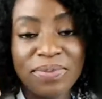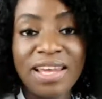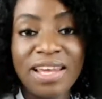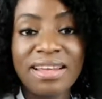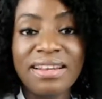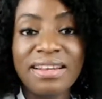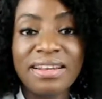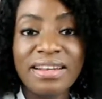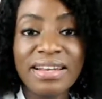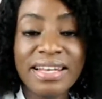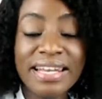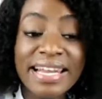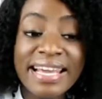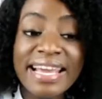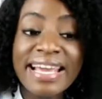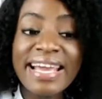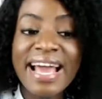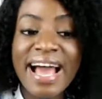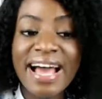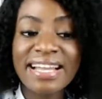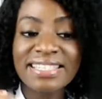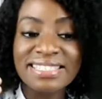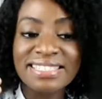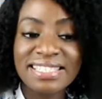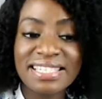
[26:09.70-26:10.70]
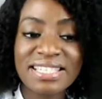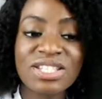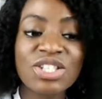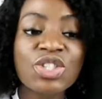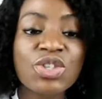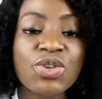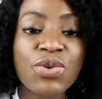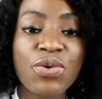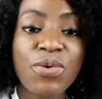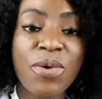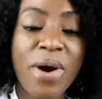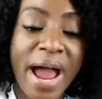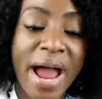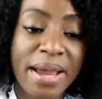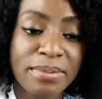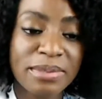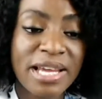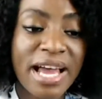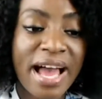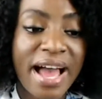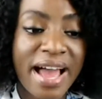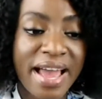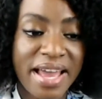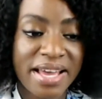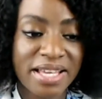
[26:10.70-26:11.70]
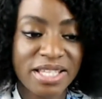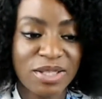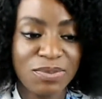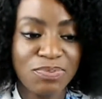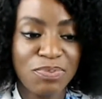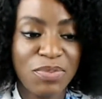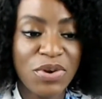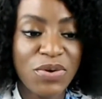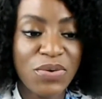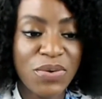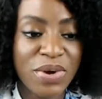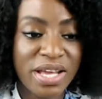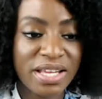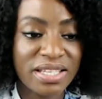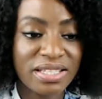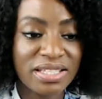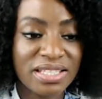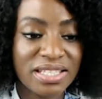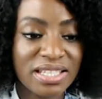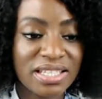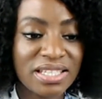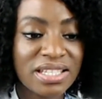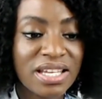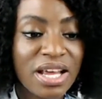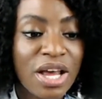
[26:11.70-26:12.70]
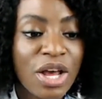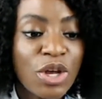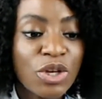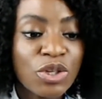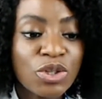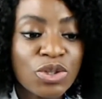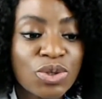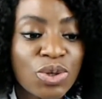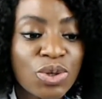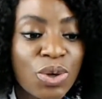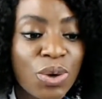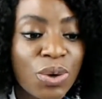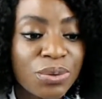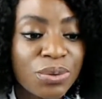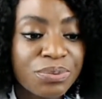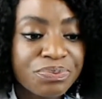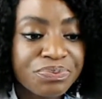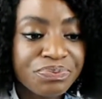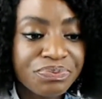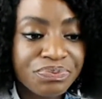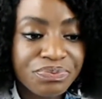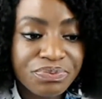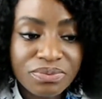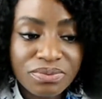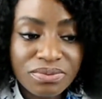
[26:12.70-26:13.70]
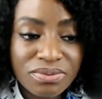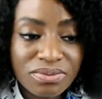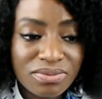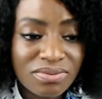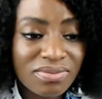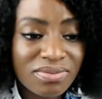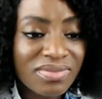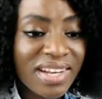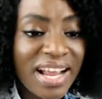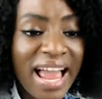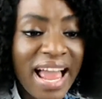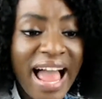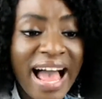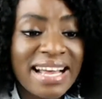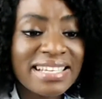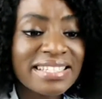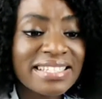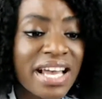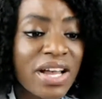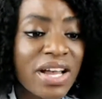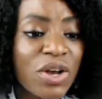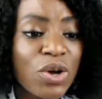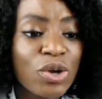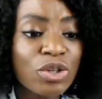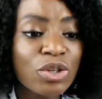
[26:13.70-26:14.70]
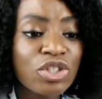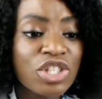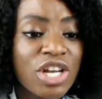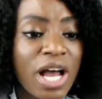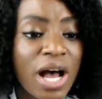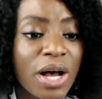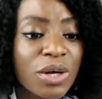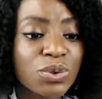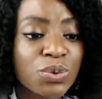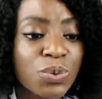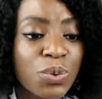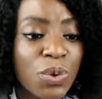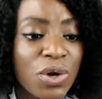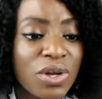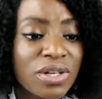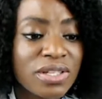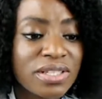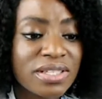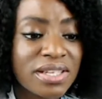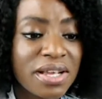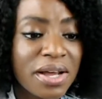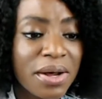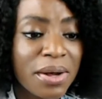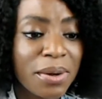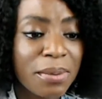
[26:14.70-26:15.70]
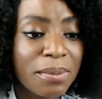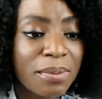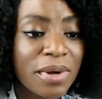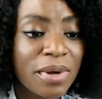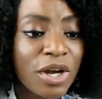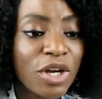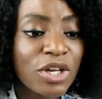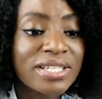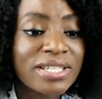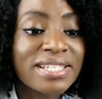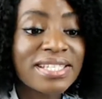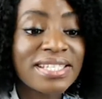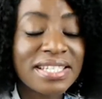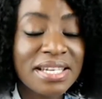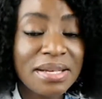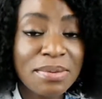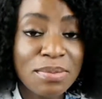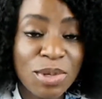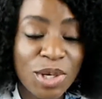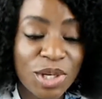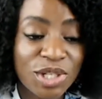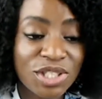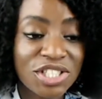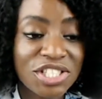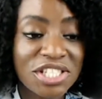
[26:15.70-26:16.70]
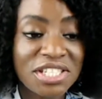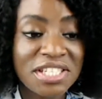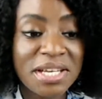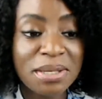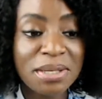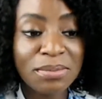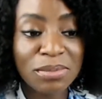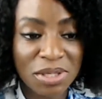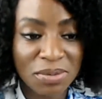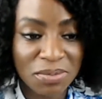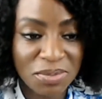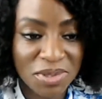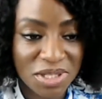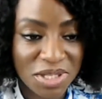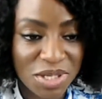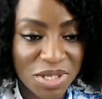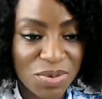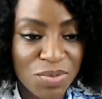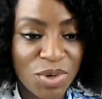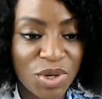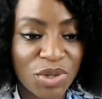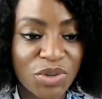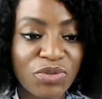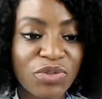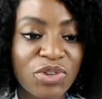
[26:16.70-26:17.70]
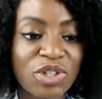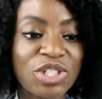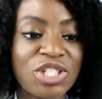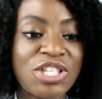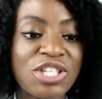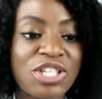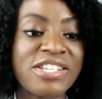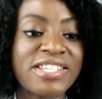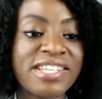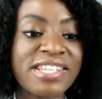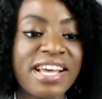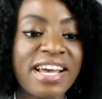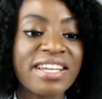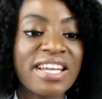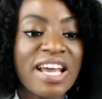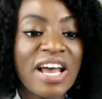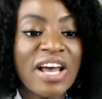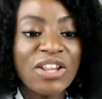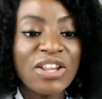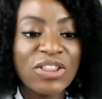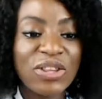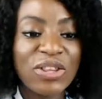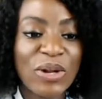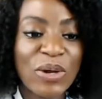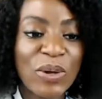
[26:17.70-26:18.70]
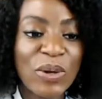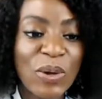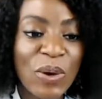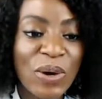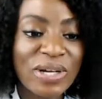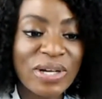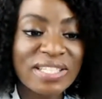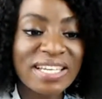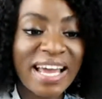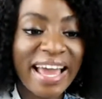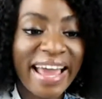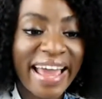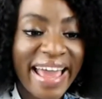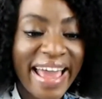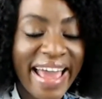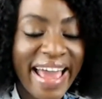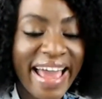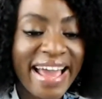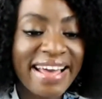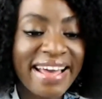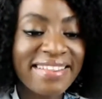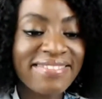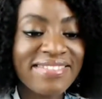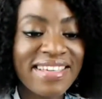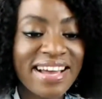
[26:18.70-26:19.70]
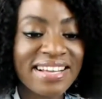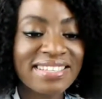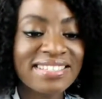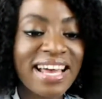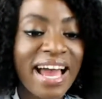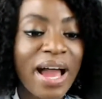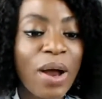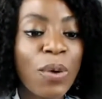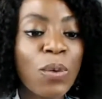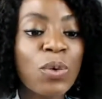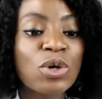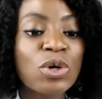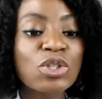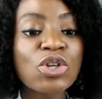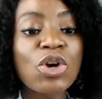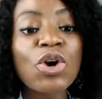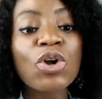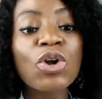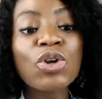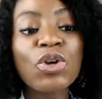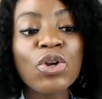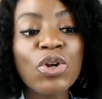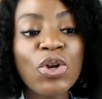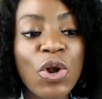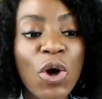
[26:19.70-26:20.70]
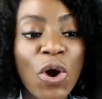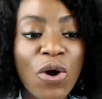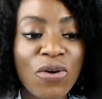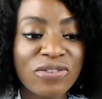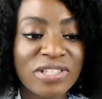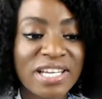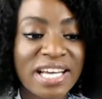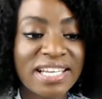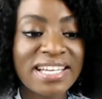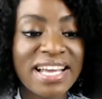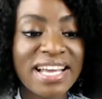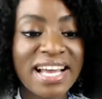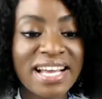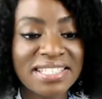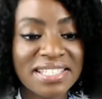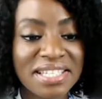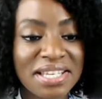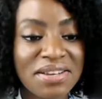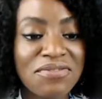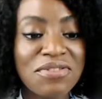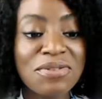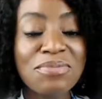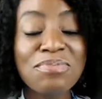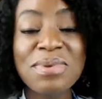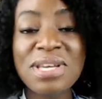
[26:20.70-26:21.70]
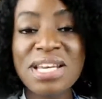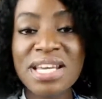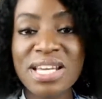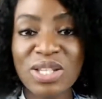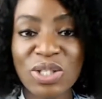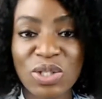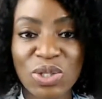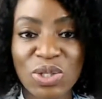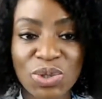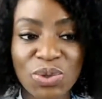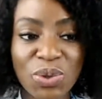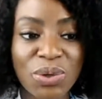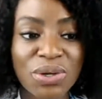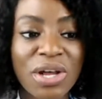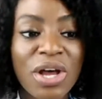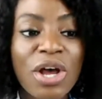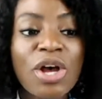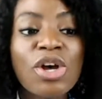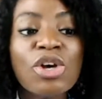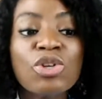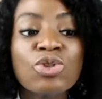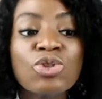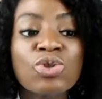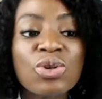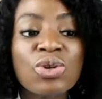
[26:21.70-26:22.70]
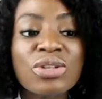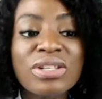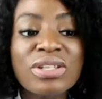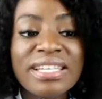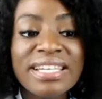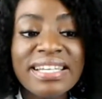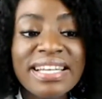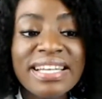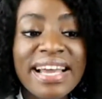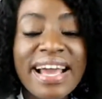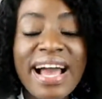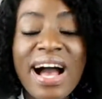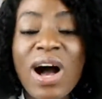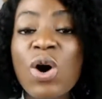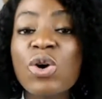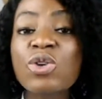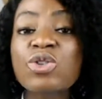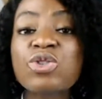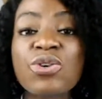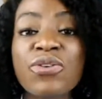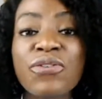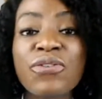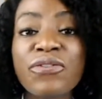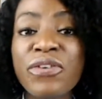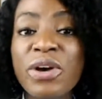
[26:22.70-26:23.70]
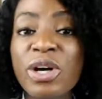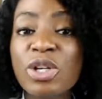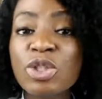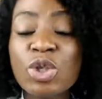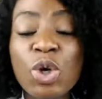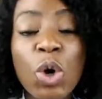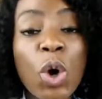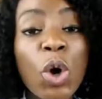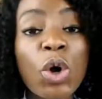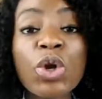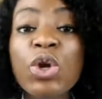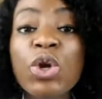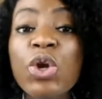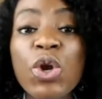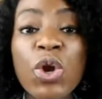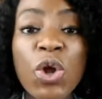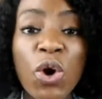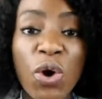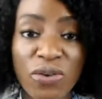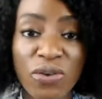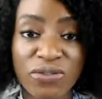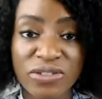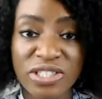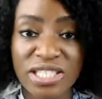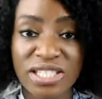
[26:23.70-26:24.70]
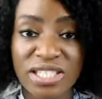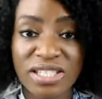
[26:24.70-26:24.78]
Leah described her experiences. So her second child was Simeon. She named him Simeon, for she said, the Lord heard that I was unloved and he has given me a son. So Leah also felt unloved,